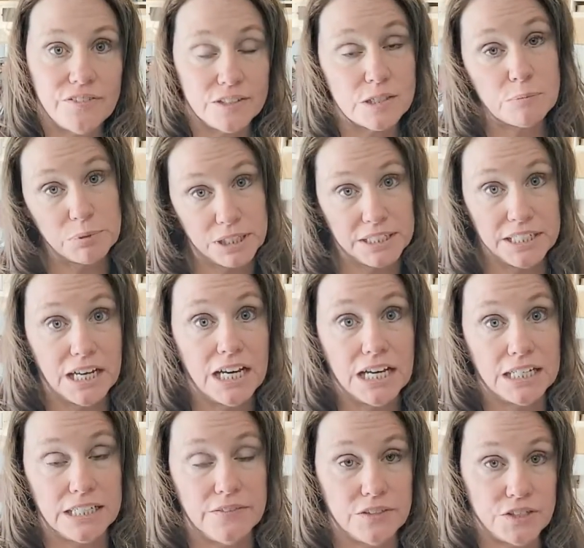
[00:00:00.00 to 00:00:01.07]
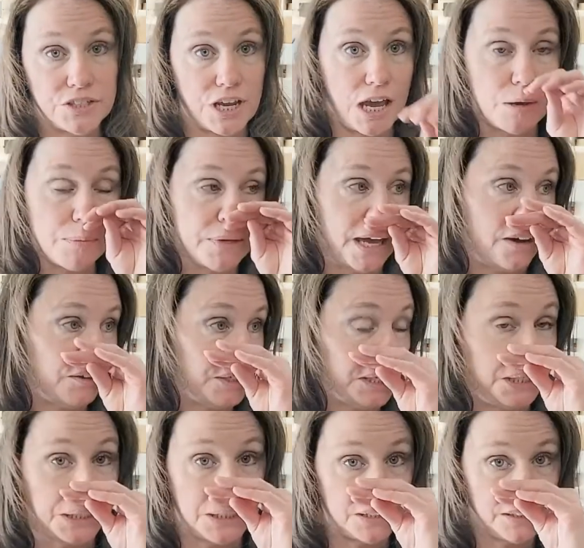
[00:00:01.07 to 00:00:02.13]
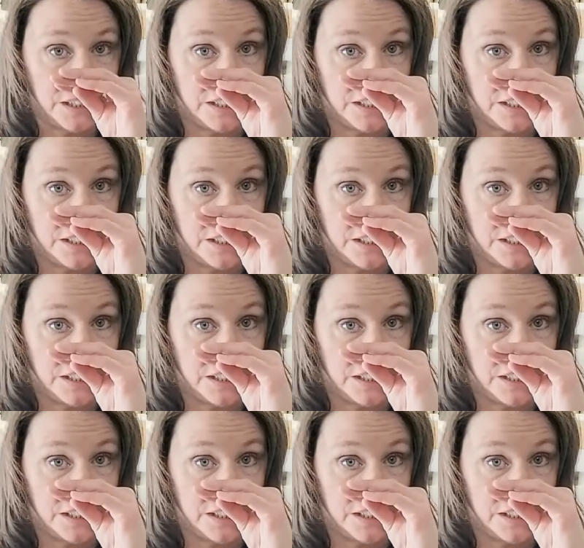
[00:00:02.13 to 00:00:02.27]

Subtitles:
it's bloody hot in the shop out here.